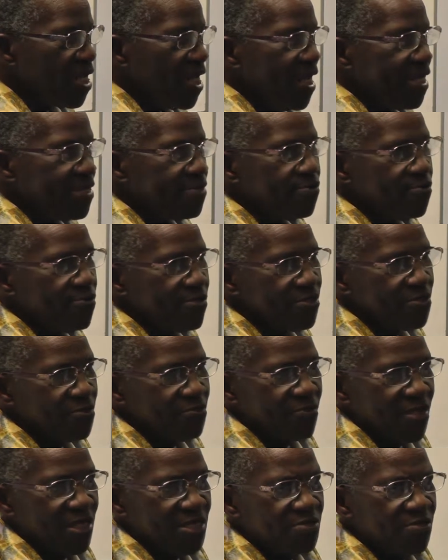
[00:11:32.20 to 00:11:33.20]
And also
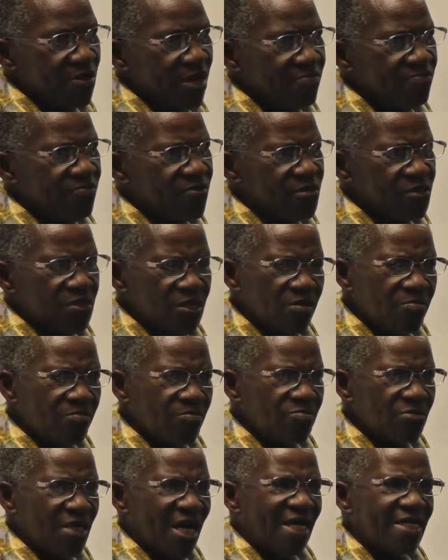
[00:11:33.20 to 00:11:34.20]
that you have
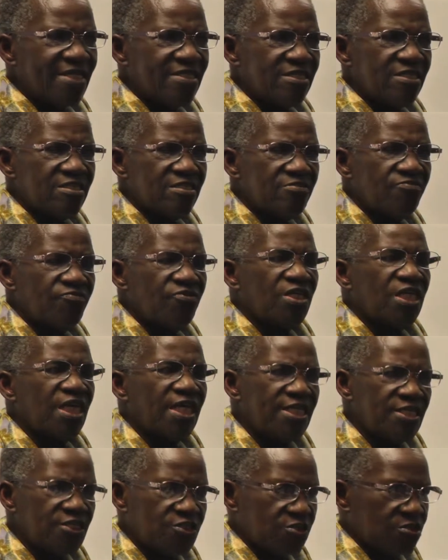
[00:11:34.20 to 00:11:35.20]
some
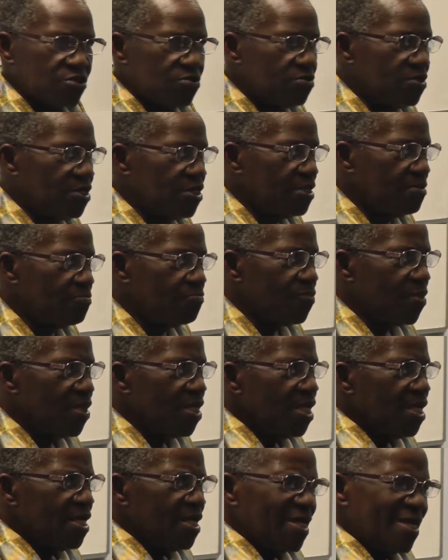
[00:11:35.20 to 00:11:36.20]
identification on them.
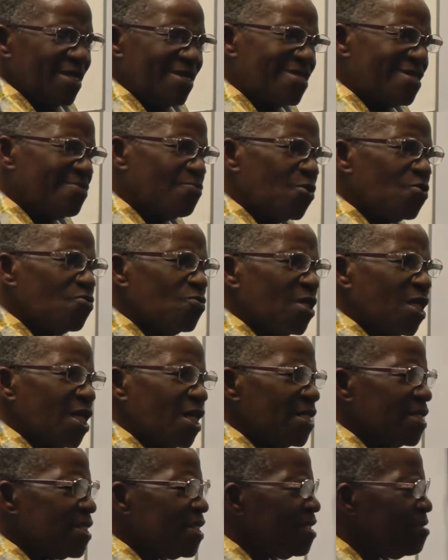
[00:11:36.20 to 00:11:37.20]
They won't
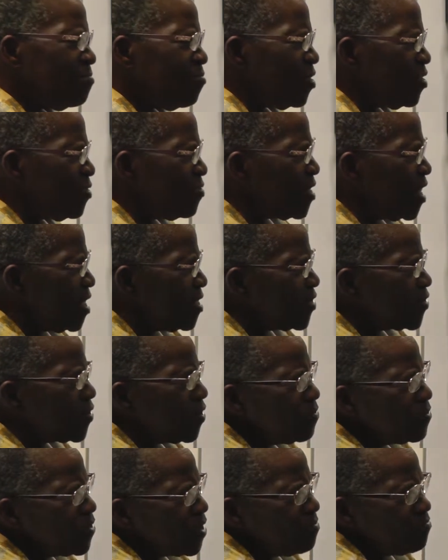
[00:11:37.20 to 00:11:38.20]
like it, but you can
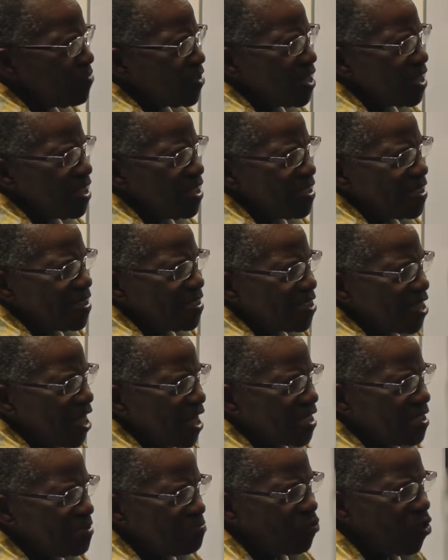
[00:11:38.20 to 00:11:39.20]
sew something in their
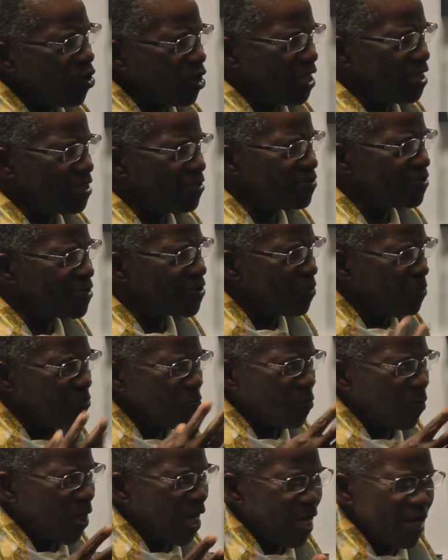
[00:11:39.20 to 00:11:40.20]
jacket pocket or
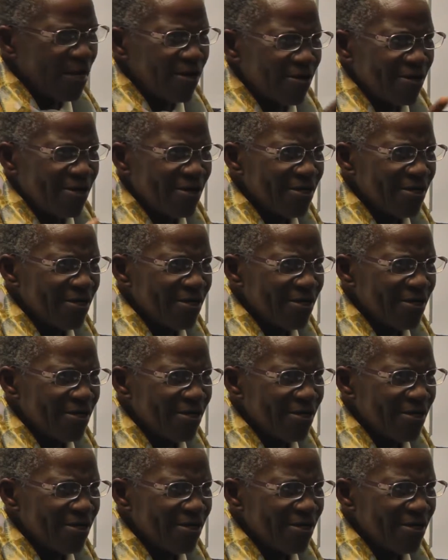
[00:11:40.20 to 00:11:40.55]
somewhere